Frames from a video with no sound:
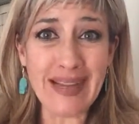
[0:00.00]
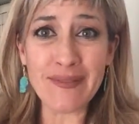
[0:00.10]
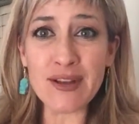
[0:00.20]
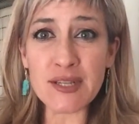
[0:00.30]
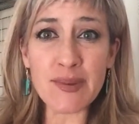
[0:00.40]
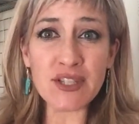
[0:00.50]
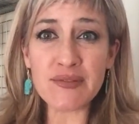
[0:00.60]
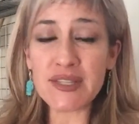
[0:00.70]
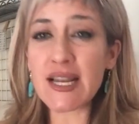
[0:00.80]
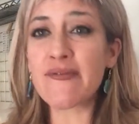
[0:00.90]
If there's a bunch
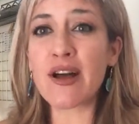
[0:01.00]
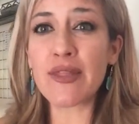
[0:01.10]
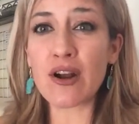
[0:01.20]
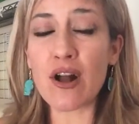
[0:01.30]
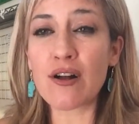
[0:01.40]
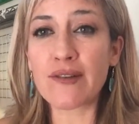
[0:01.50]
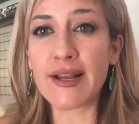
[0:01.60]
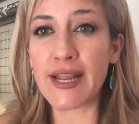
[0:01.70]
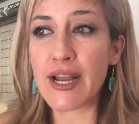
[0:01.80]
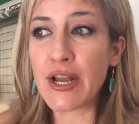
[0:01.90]
of stuff on there
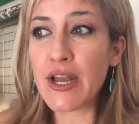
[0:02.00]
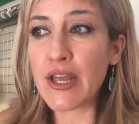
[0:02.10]
already,